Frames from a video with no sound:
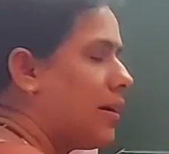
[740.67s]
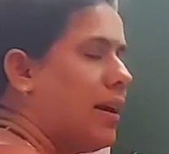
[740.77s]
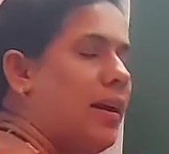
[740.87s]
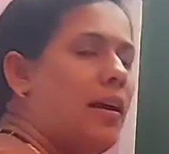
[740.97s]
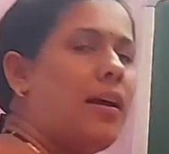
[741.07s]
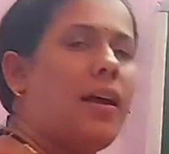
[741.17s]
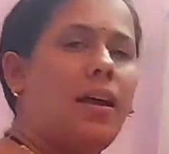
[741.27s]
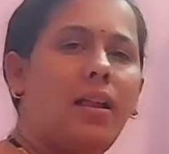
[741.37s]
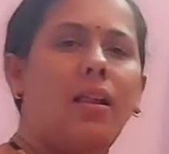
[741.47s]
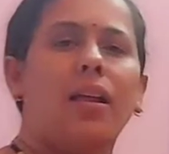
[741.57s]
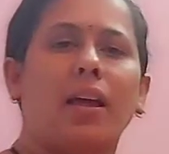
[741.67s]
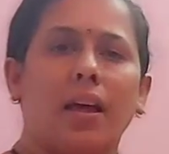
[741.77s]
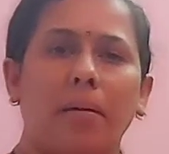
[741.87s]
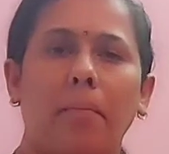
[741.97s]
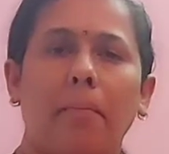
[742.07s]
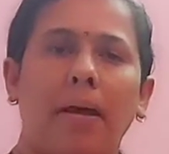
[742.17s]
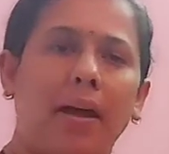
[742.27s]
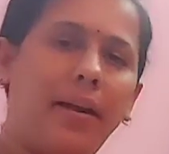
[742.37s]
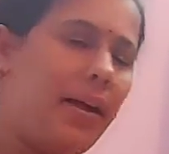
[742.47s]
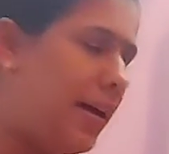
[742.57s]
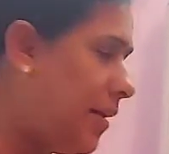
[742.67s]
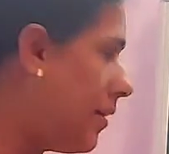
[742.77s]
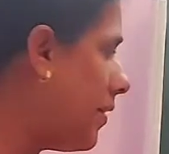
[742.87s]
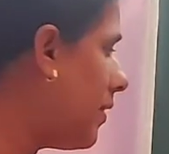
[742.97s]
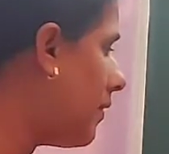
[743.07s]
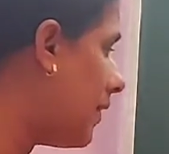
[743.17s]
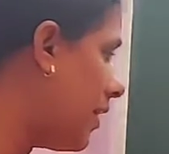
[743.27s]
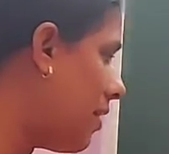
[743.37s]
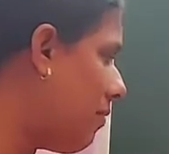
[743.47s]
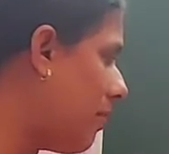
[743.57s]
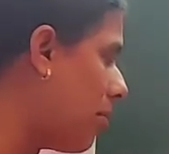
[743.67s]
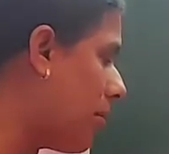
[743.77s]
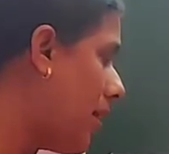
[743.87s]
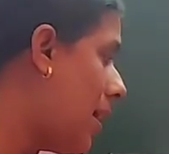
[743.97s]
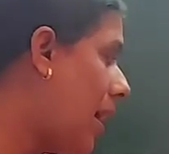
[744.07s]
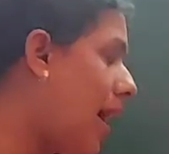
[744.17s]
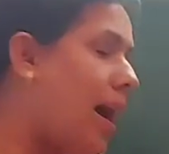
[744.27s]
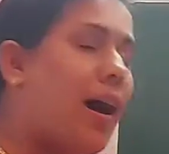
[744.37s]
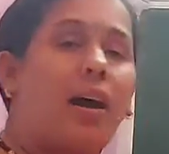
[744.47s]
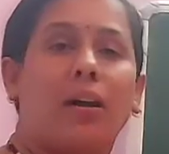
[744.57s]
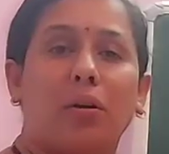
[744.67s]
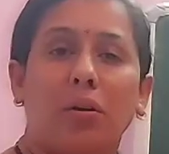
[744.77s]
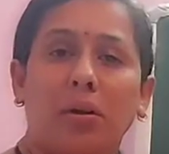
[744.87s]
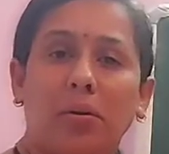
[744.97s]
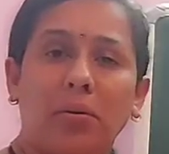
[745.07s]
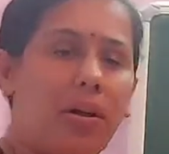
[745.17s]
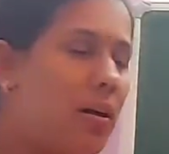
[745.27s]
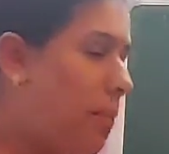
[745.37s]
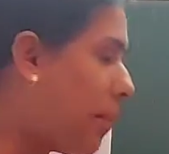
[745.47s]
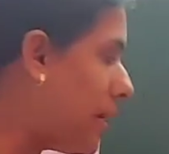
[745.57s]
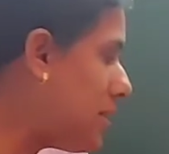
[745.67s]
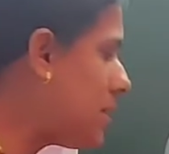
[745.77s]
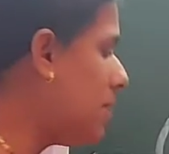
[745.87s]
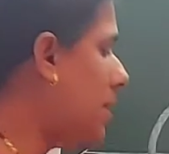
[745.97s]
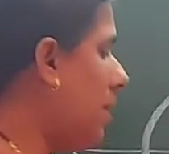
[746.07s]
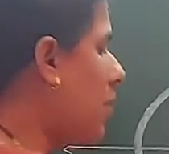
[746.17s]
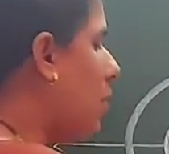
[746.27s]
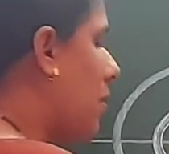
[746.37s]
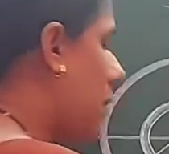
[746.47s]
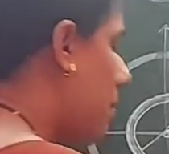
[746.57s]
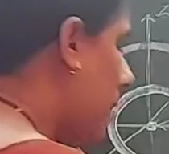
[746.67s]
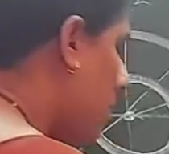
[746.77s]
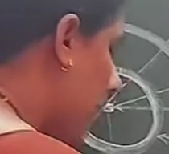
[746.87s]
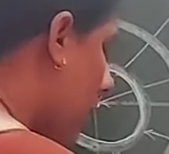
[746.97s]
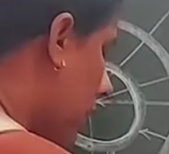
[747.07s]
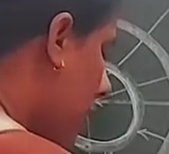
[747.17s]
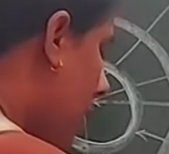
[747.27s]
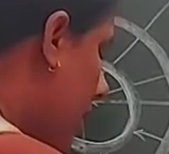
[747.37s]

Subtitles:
K, L, M and N. Therefore, according to the principal quantum number,